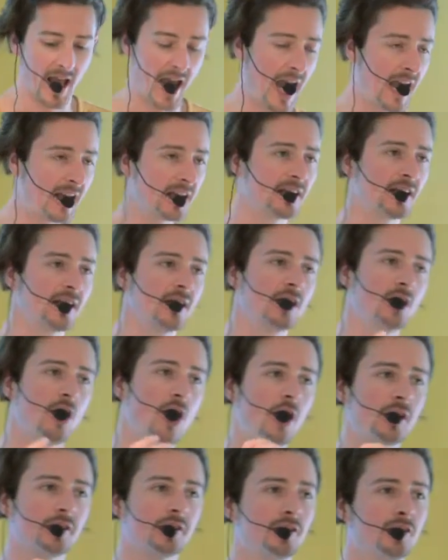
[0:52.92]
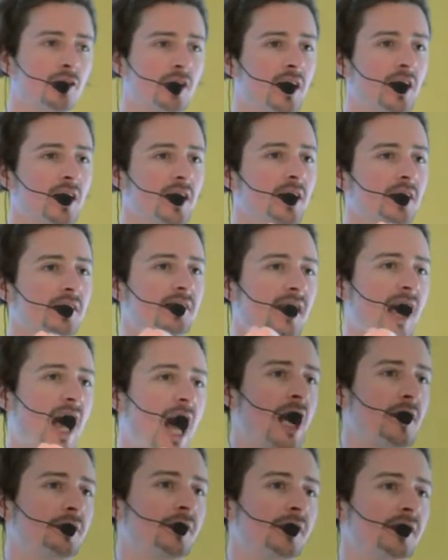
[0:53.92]
And you also
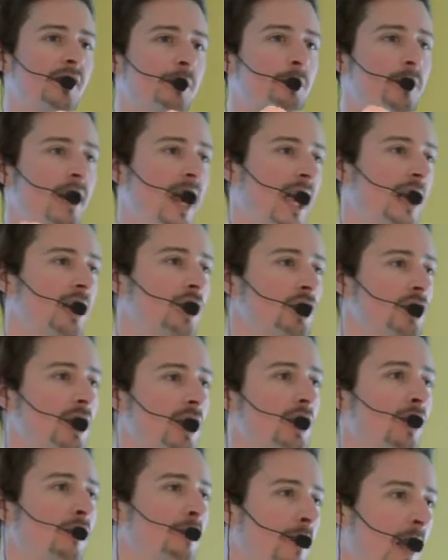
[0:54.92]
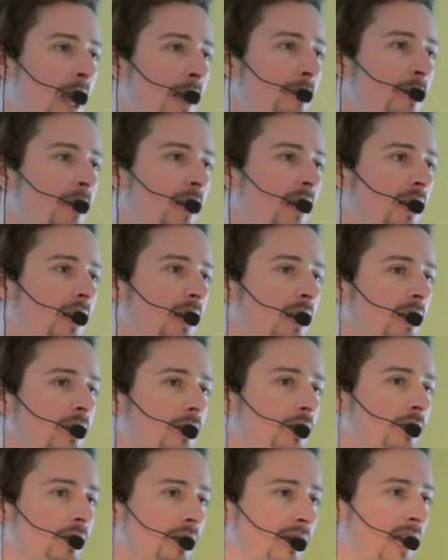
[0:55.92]
start with a blank sheet of paper.
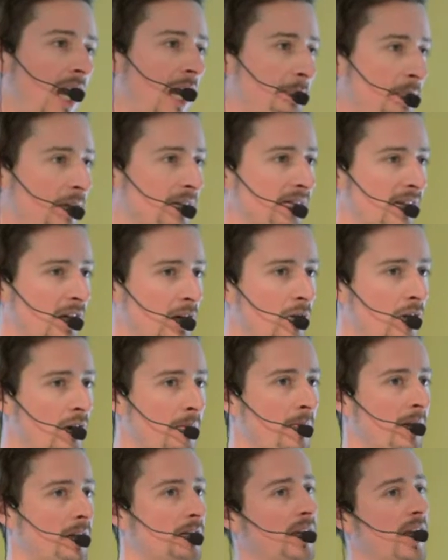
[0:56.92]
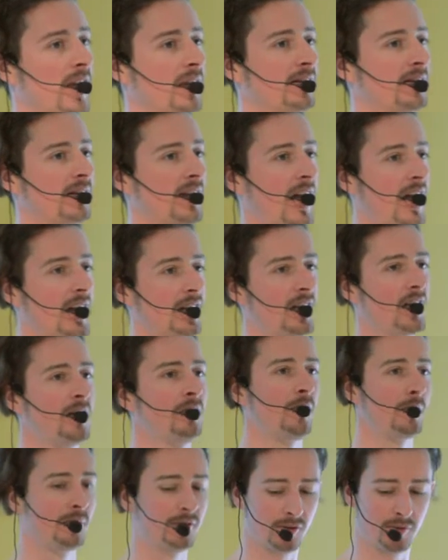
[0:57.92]
You start by zero, but you can
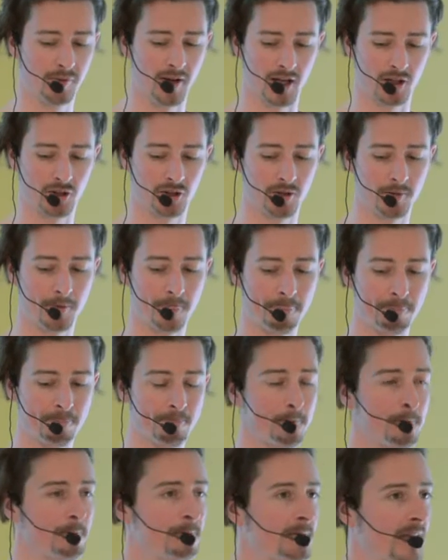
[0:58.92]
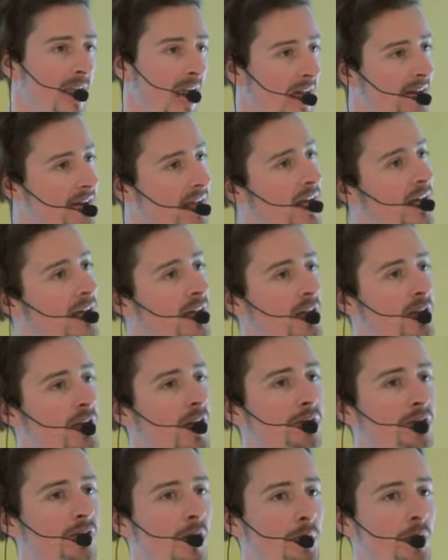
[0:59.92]
start from scratch. And then you have the